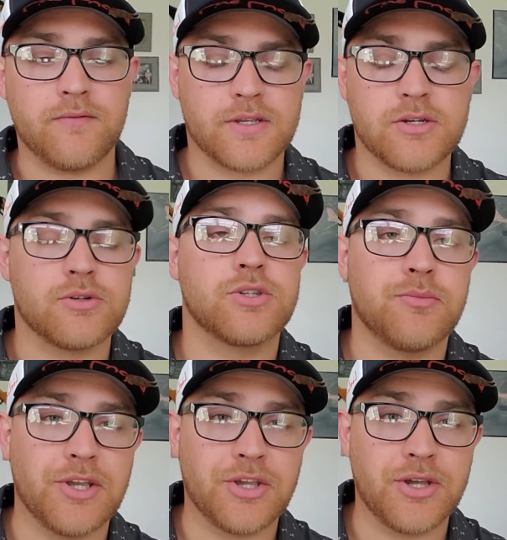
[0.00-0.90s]
because there were so
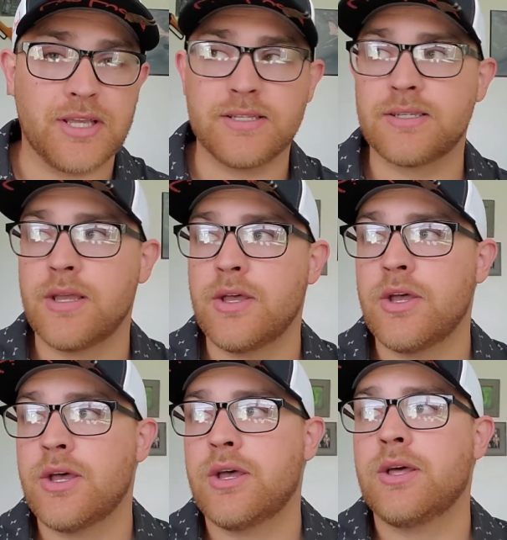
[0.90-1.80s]
many goodies.
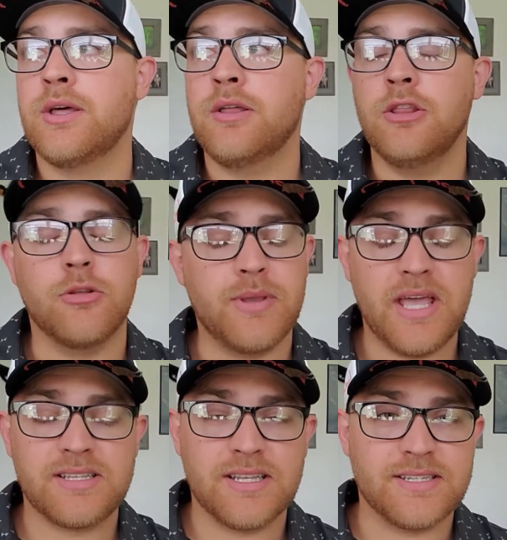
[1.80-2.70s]
The
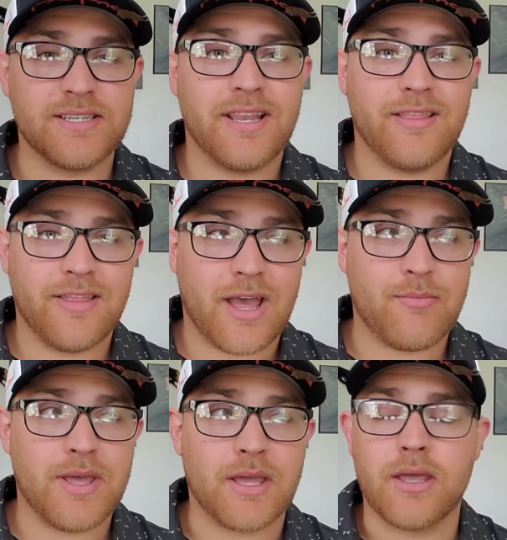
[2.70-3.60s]
BX isn't that
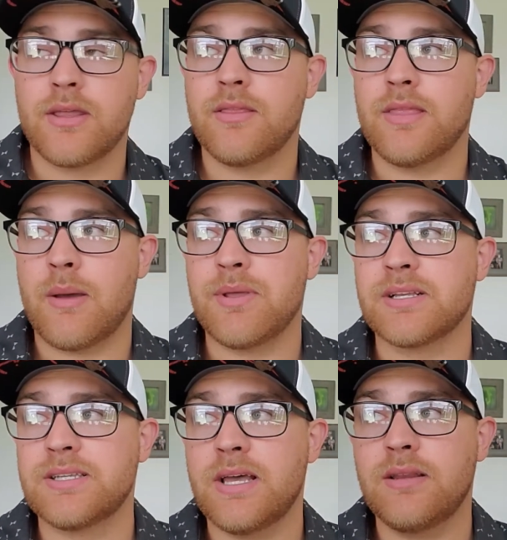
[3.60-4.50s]
big. That being
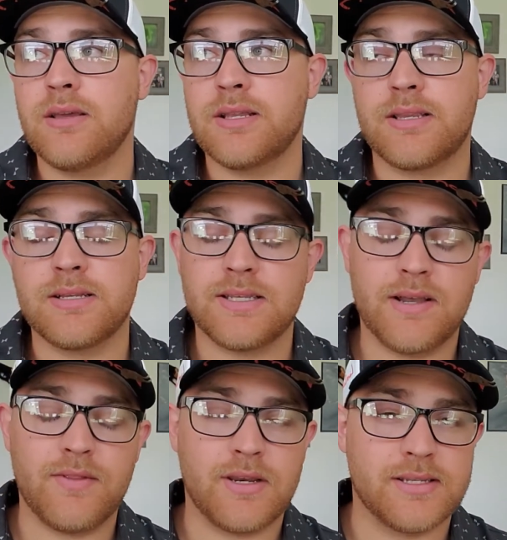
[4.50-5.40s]
said, it does
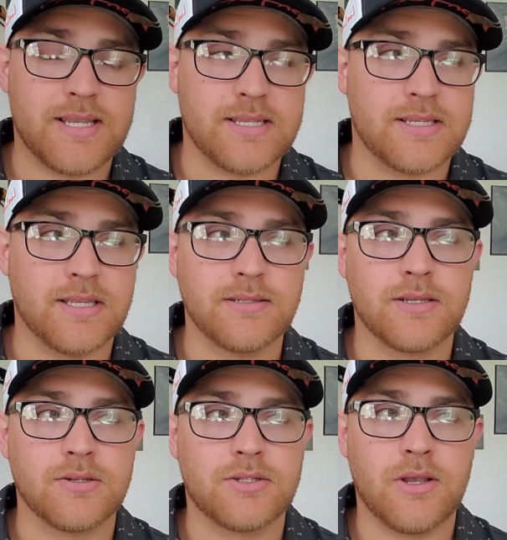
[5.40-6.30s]
have the necessities.
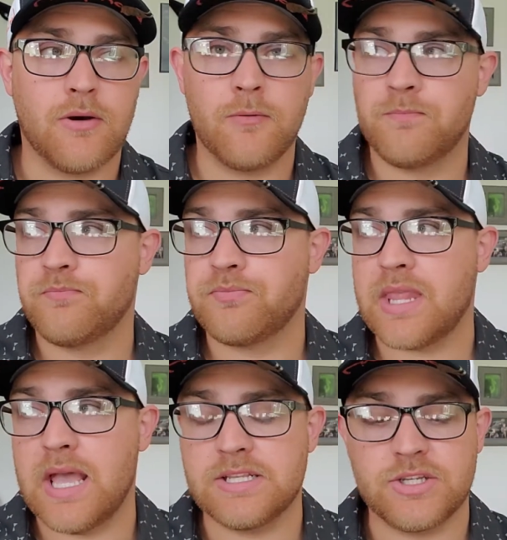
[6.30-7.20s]
So,
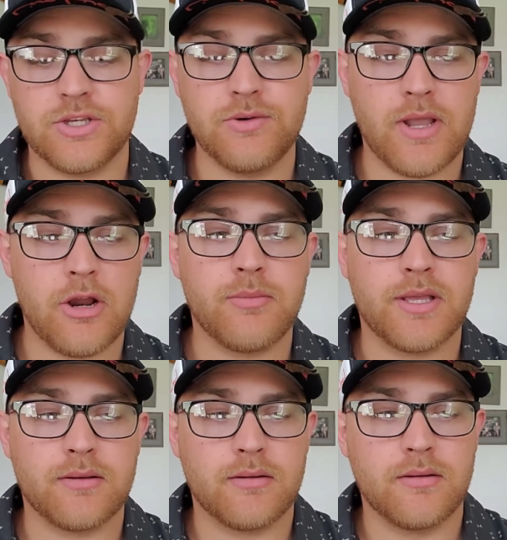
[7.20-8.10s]
as a new
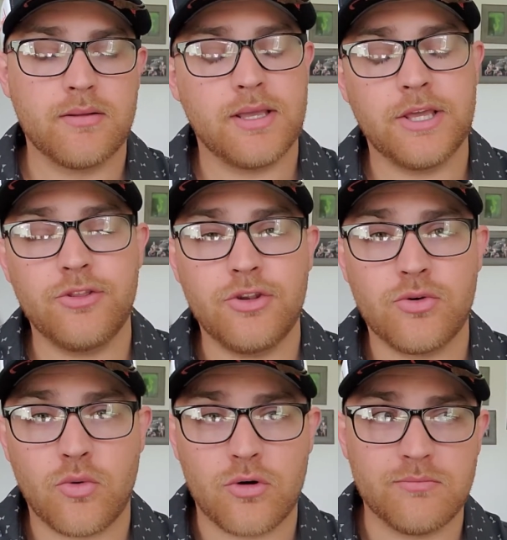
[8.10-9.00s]
airman in the
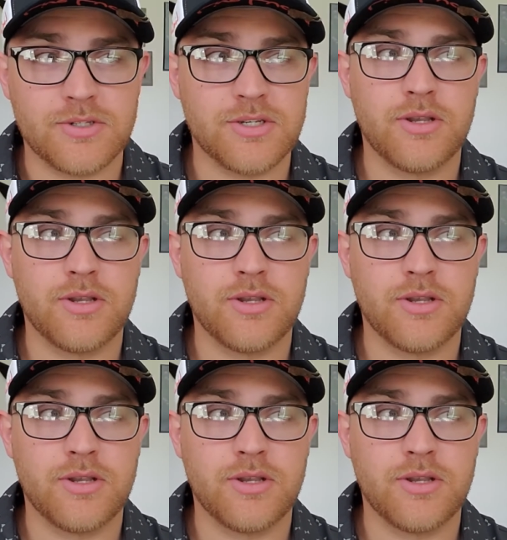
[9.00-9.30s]
dorms,